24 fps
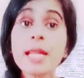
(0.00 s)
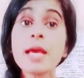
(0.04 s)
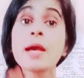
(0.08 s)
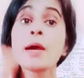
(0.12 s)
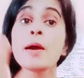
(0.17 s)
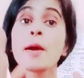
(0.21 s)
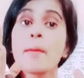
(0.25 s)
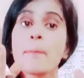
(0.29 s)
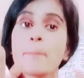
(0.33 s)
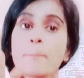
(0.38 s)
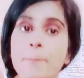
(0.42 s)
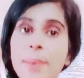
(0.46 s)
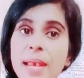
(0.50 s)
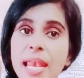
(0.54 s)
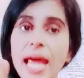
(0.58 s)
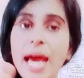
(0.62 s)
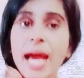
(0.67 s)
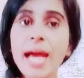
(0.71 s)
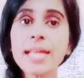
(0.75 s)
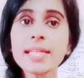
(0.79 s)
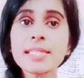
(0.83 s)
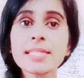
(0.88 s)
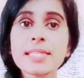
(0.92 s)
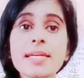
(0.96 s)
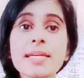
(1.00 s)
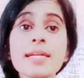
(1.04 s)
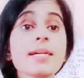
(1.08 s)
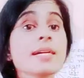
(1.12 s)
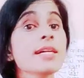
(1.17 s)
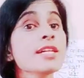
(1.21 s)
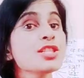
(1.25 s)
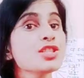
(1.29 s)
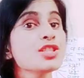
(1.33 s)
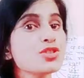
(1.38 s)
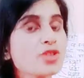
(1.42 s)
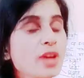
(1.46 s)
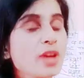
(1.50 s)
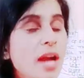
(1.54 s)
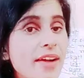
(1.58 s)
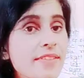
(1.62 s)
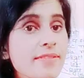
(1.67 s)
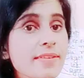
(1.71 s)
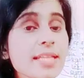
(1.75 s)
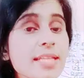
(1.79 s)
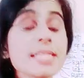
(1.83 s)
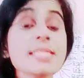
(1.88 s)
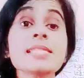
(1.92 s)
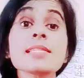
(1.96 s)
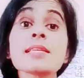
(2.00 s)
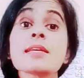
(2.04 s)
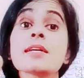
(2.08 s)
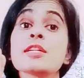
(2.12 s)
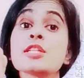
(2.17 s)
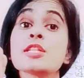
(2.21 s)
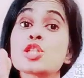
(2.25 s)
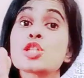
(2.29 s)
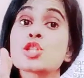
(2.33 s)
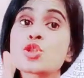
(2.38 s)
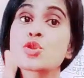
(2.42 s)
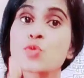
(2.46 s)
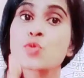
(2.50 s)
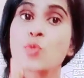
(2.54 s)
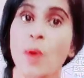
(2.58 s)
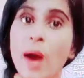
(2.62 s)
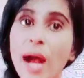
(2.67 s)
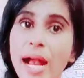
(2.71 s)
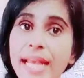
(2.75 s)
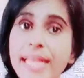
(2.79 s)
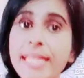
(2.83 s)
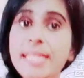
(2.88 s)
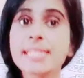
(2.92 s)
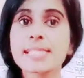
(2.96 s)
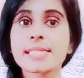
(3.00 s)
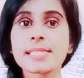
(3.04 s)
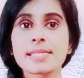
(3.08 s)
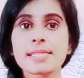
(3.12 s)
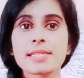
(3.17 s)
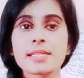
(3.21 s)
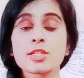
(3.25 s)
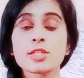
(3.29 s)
Blood travels twice.